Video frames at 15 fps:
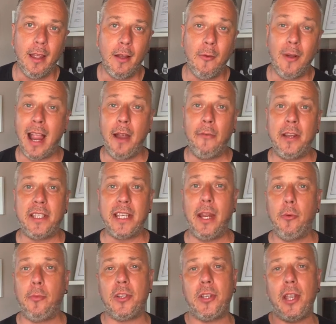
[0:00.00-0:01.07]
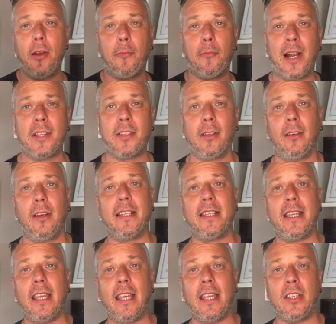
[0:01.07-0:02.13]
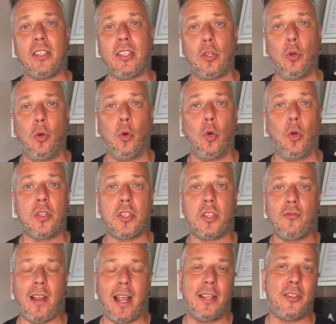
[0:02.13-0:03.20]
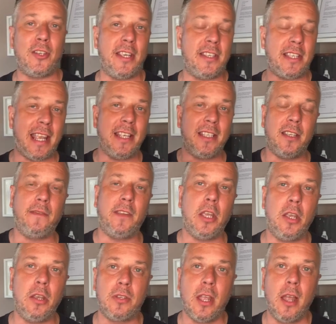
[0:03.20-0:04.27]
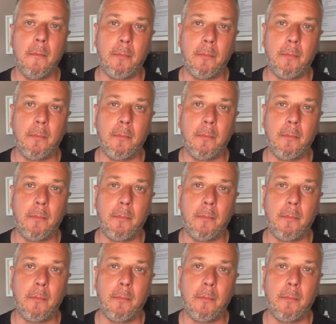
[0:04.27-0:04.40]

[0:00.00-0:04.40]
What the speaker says: where every day we'll be sharing practical ideas, thoughts, strategies, interviews,